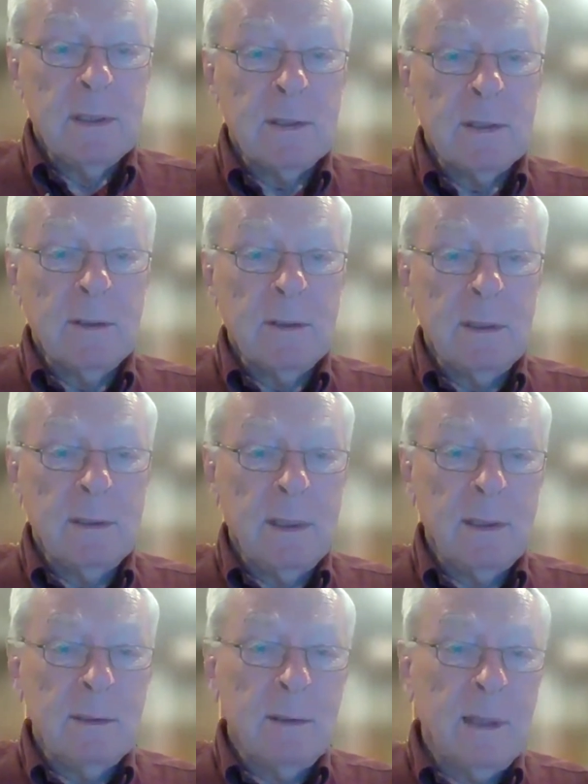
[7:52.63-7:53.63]
So,
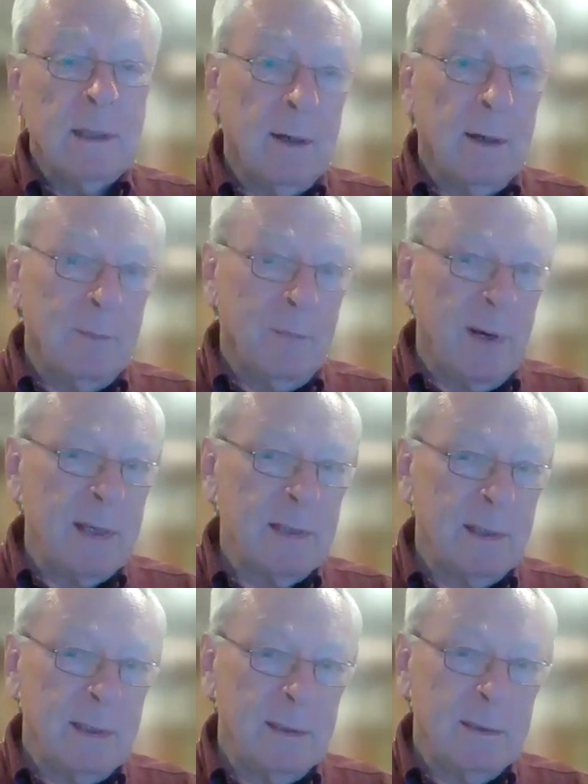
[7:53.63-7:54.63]
and our
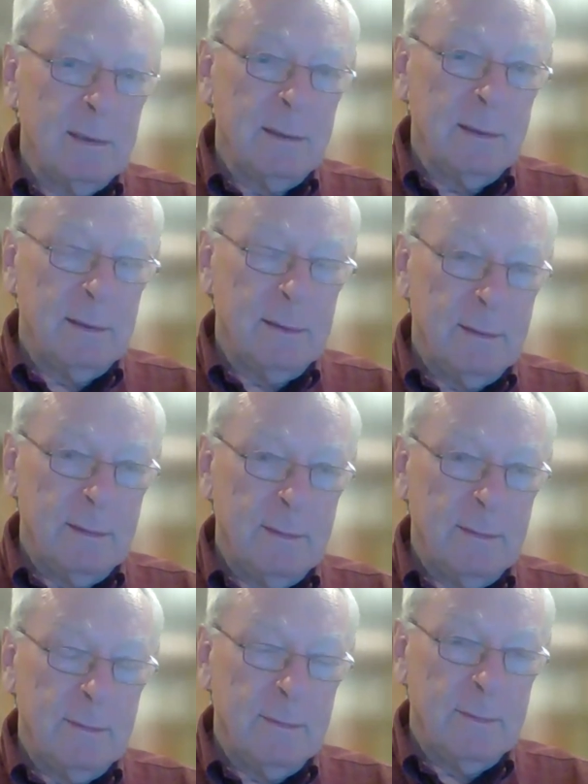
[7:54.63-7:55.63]
president
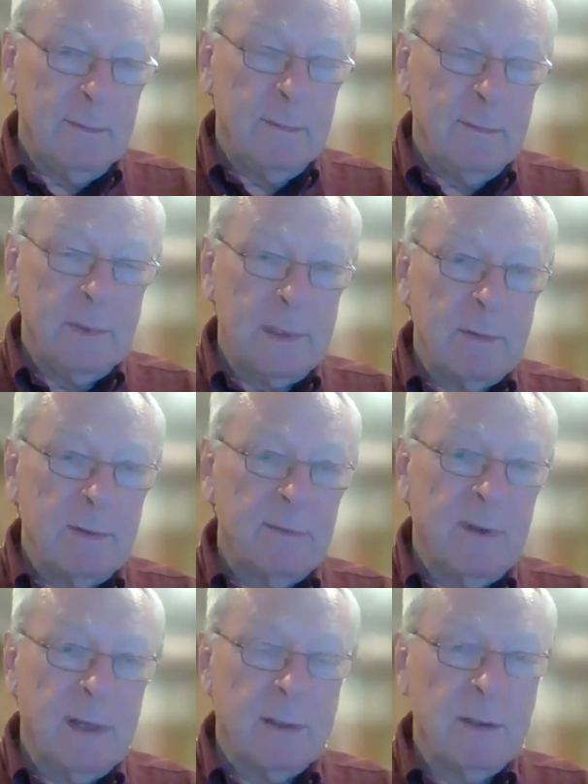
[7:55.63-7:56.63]
was out
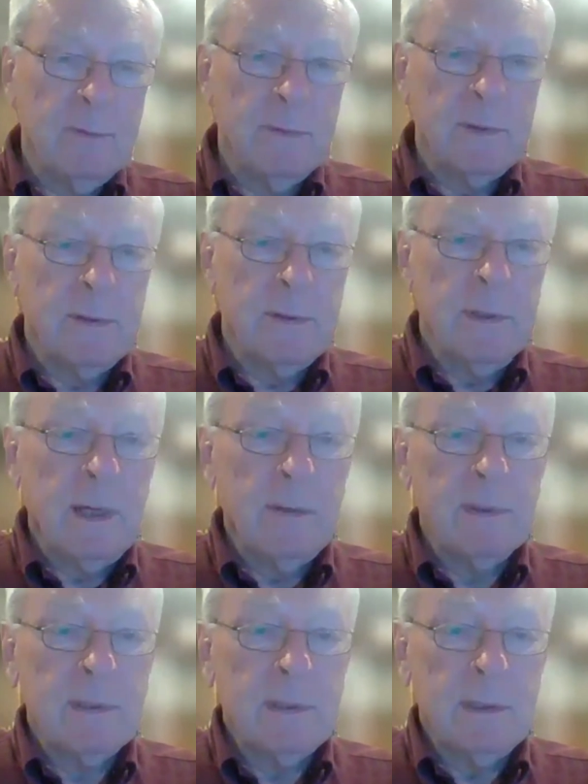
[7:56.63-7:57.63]
in Vancouver. So there I
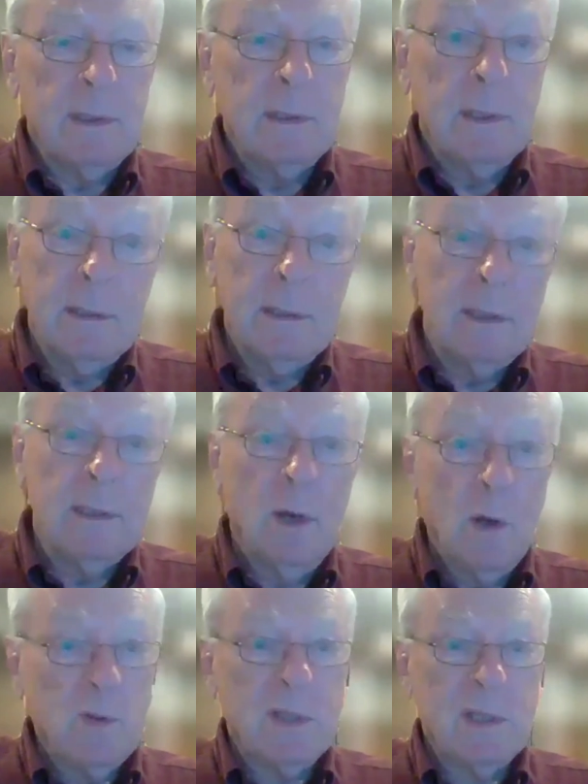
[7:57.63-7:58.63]
was in the
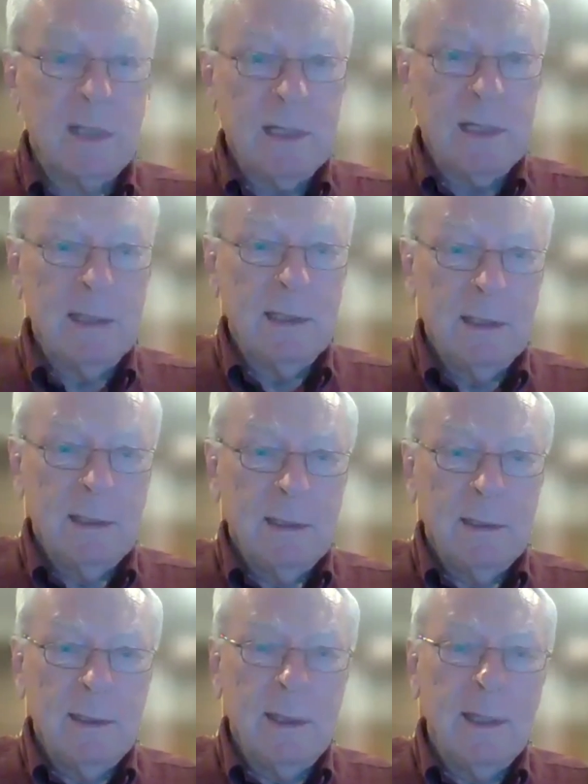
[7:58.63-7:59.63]
host city
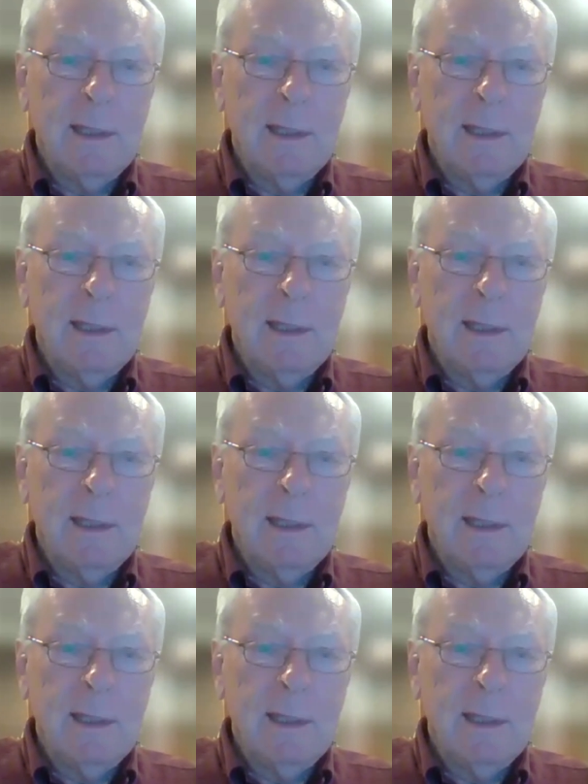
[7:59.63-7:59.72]
at